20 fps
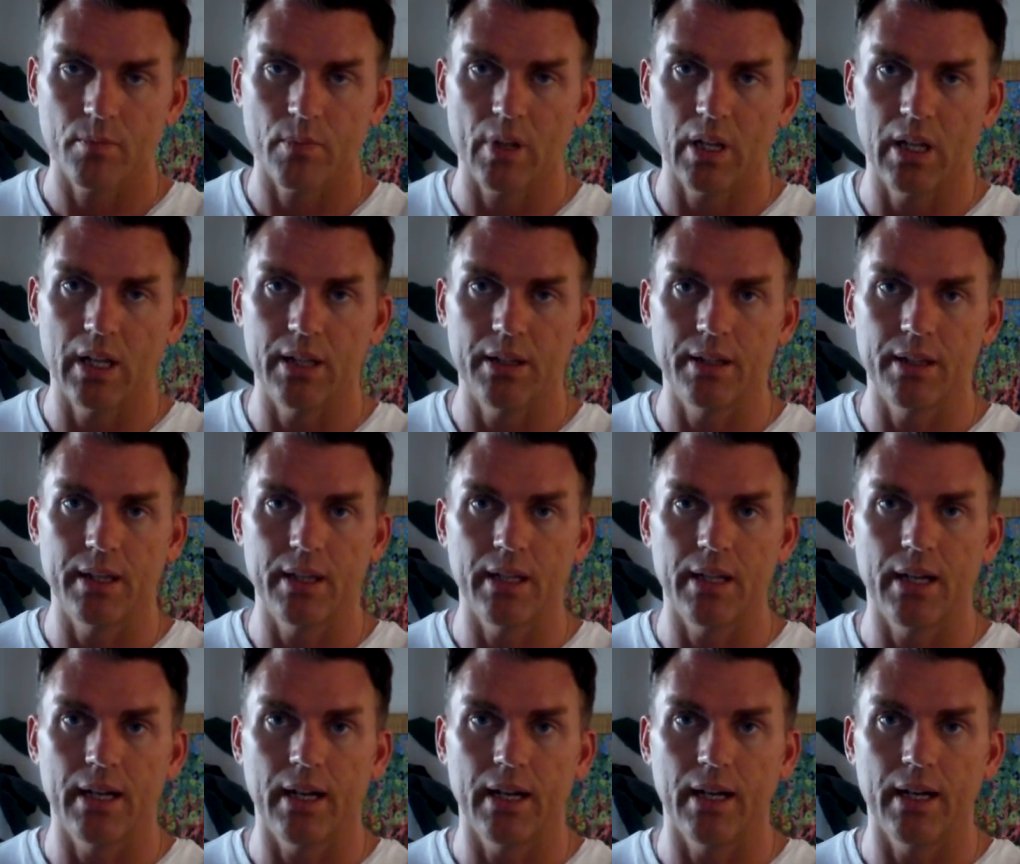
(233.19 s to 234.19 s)

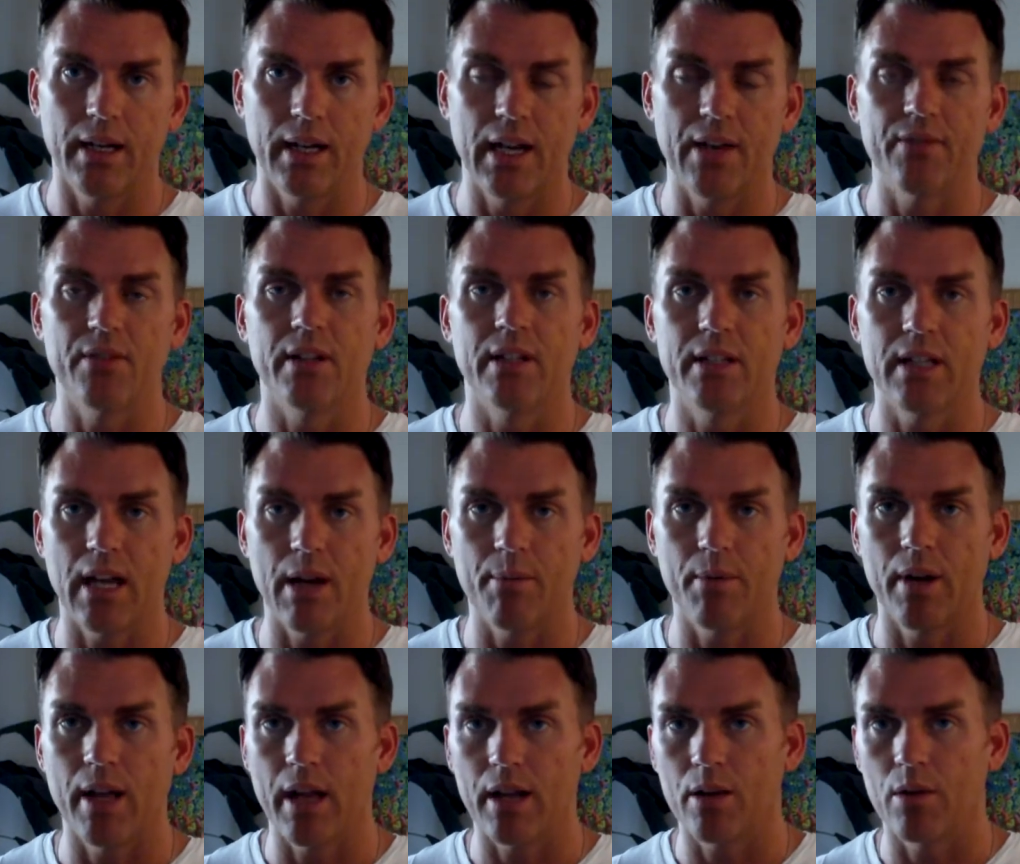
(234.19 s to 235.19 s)
heavenly
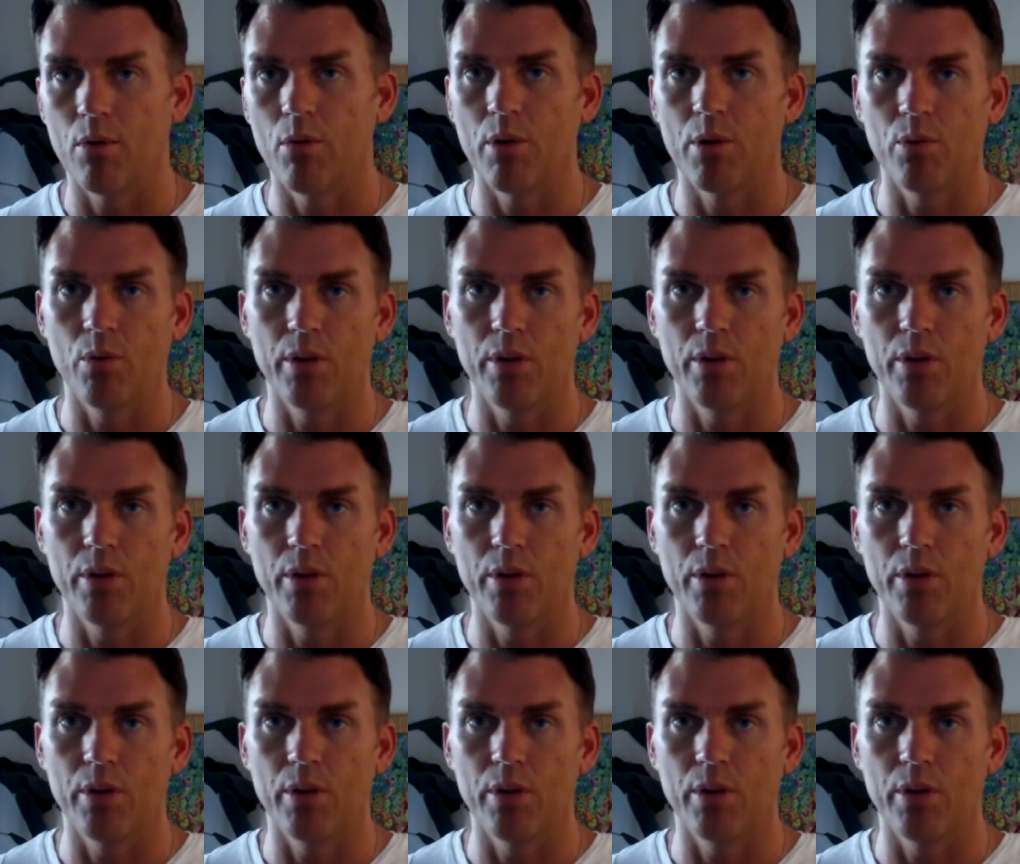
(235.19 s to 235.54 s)
tabernacle when